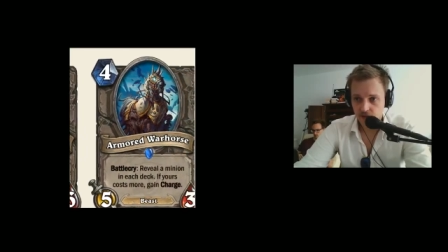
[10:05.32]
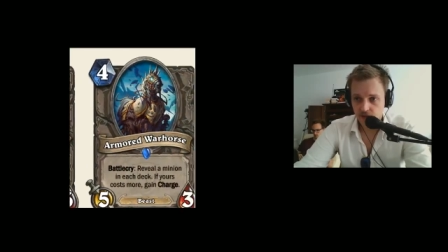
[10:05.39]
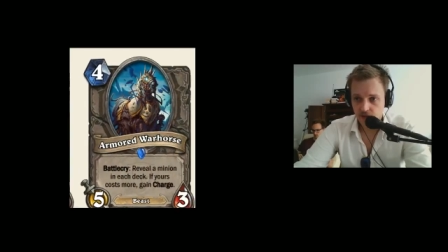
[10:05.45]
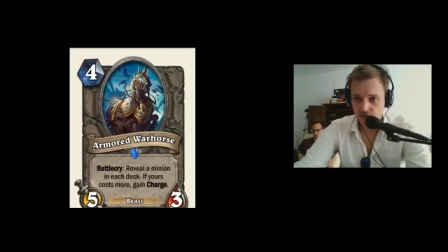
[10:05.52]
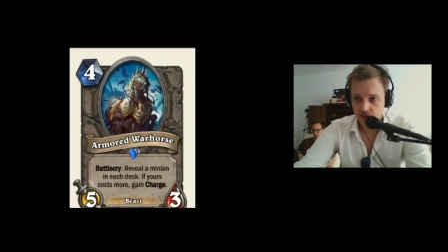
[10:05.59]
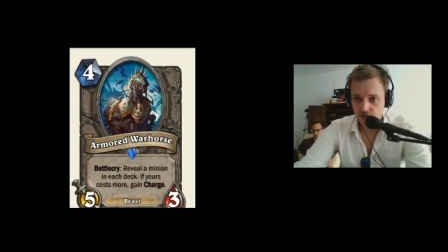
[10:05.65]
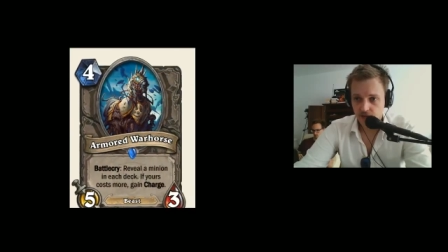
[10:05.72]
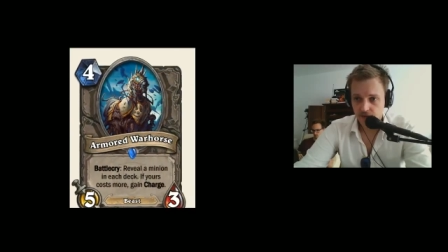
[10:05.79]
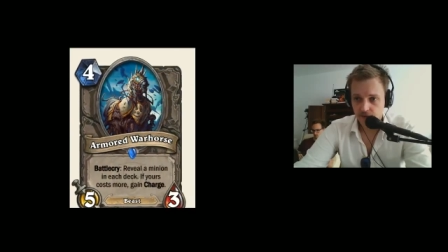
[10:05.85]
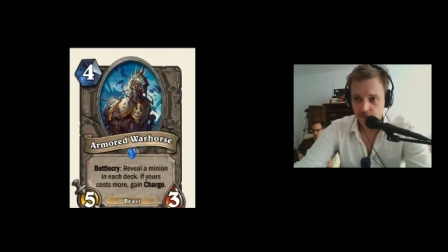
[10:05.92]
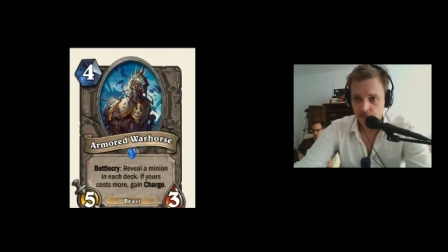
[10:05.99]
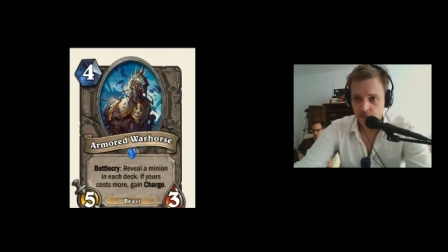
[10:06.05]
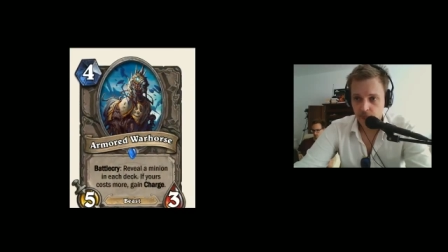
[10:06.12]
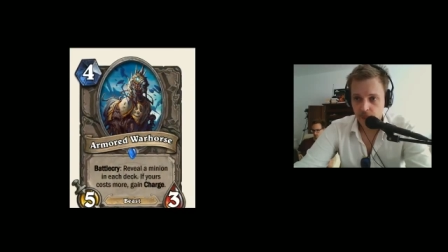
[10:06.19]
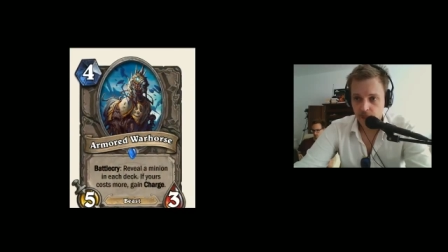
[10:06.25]

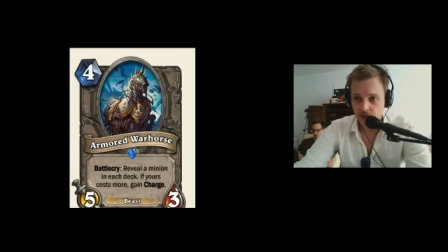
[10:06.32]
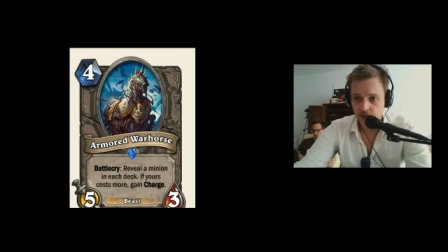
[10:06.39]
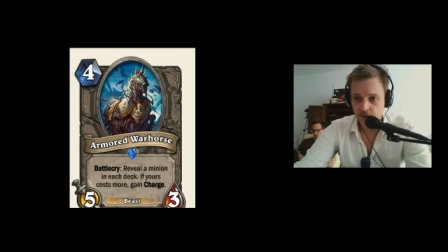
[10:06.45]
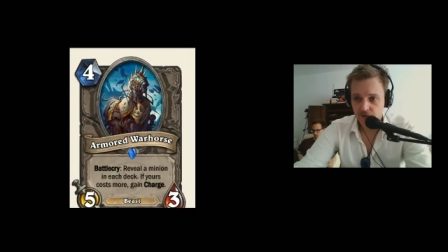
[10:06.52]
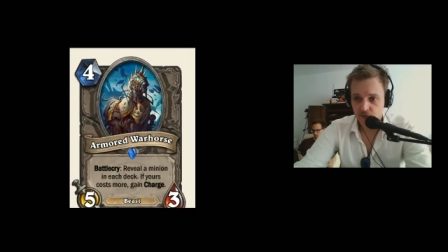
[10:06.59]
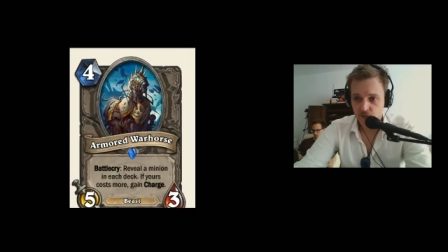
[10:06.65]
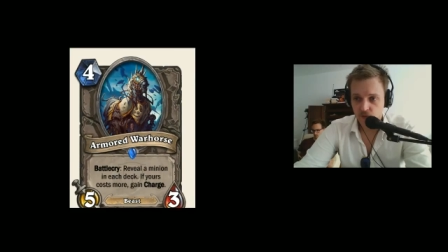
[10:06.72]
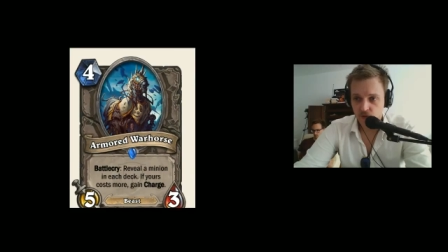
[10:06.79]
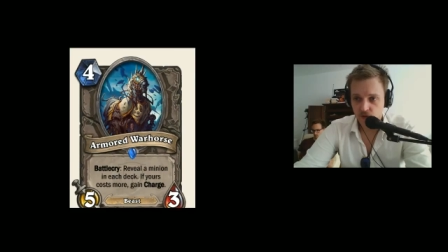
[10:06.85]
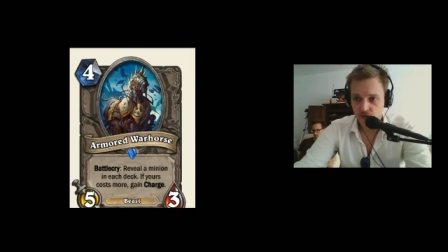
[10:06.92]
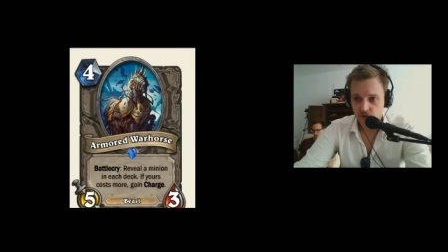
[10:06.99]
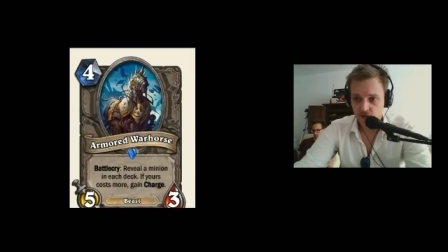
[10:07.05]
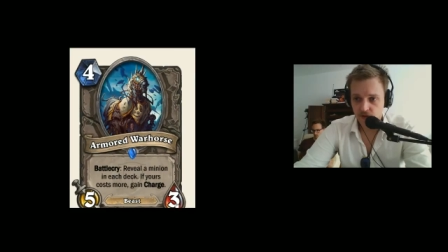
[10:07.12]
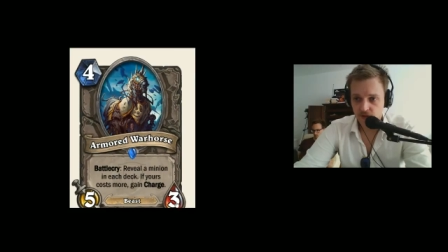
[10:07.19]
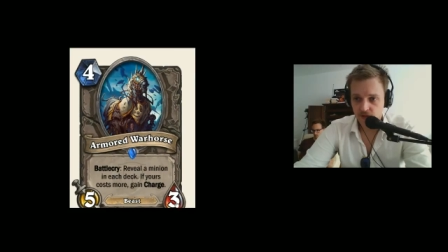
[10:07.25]
Armored
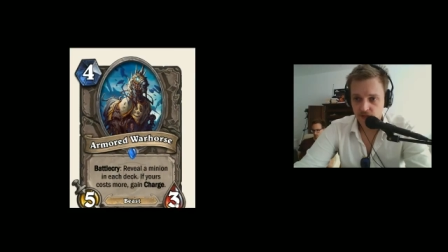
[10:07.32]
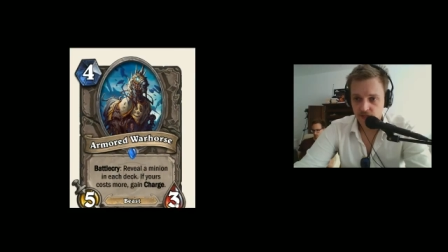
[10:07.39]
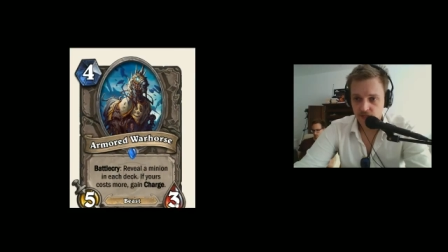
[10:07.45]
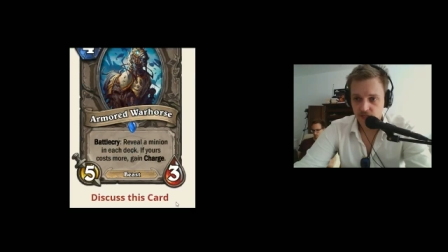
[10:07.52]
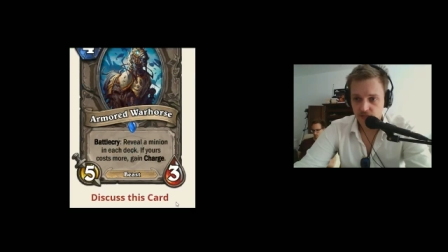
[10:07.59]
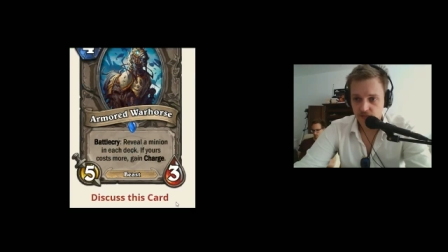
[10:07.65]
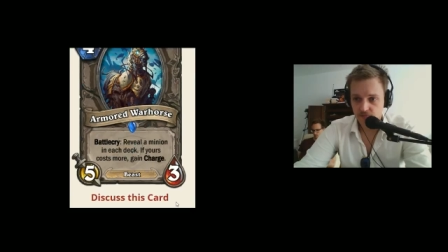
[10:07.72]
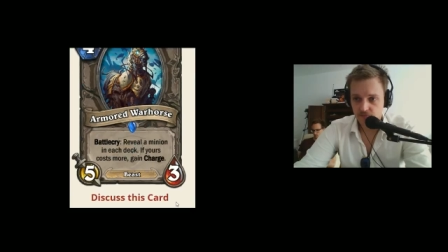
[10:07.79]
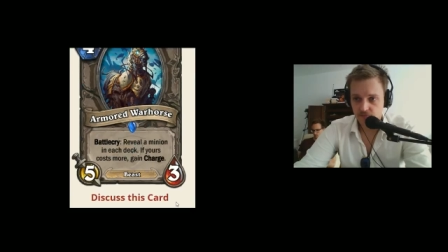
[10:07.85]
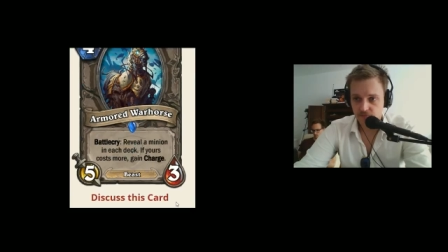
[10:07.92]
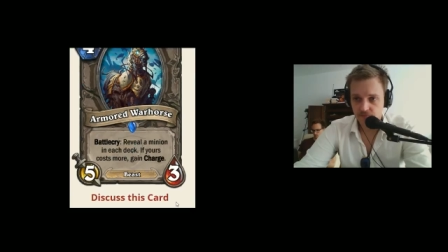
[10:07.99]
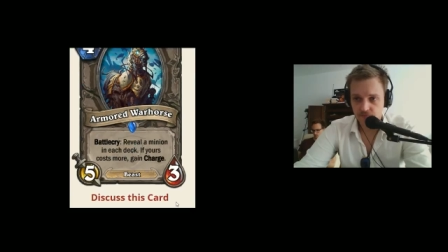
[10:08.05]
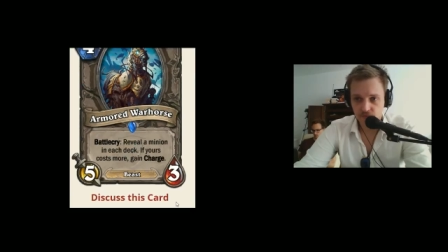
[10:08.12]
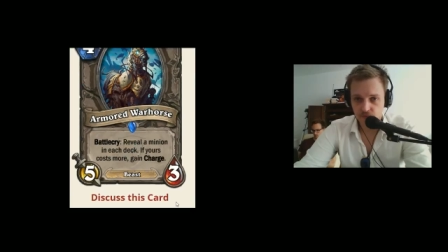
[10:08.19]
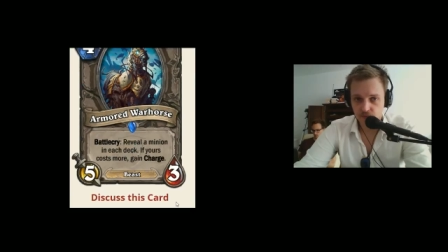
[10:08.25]
Warhorse,
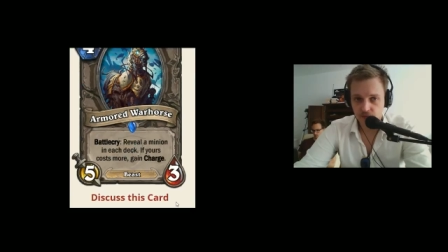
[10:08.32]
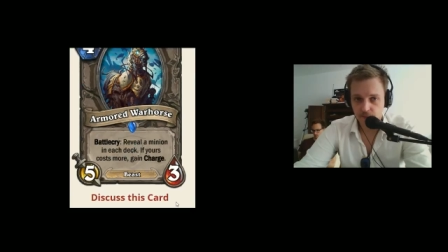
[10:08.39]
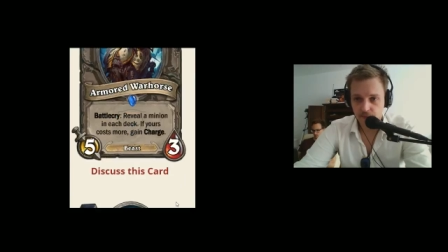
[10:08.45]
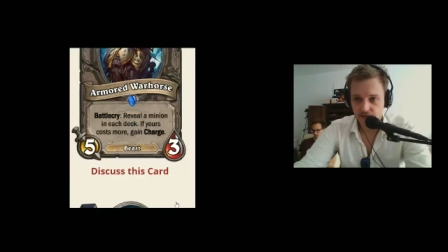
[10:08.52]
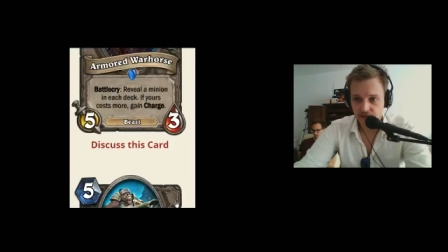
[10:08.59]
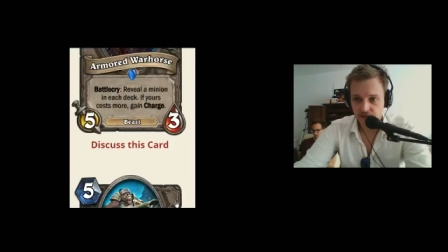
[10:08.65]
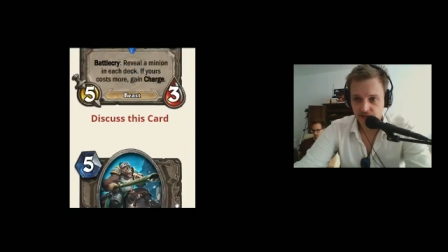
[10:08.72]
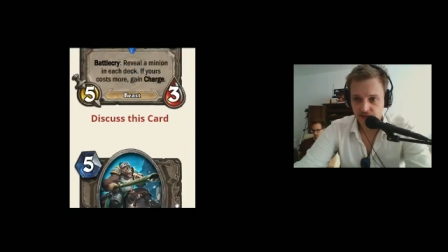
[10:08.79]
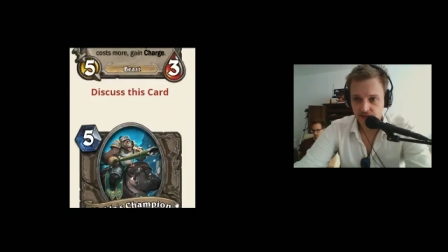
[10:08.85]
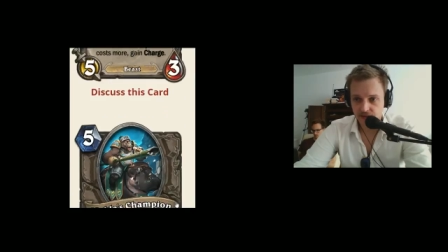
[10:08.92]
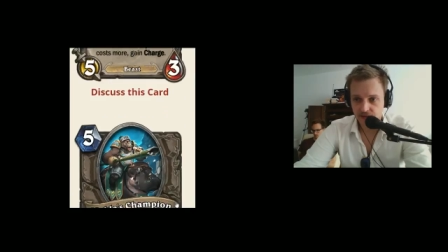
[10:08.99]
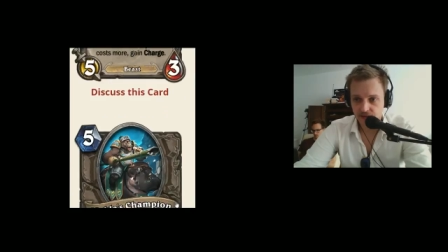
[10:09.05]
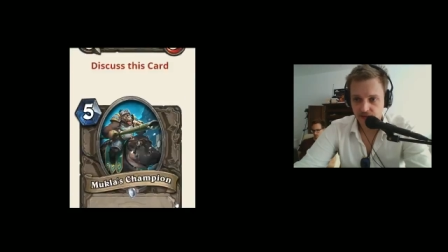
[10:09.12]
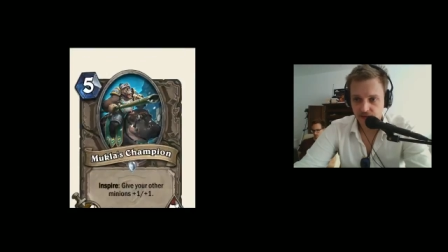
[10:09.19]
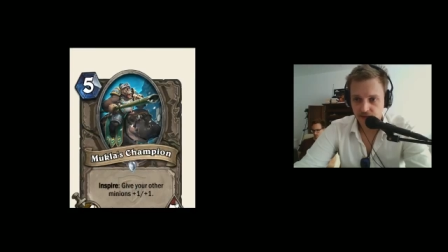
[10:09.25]
really bad card.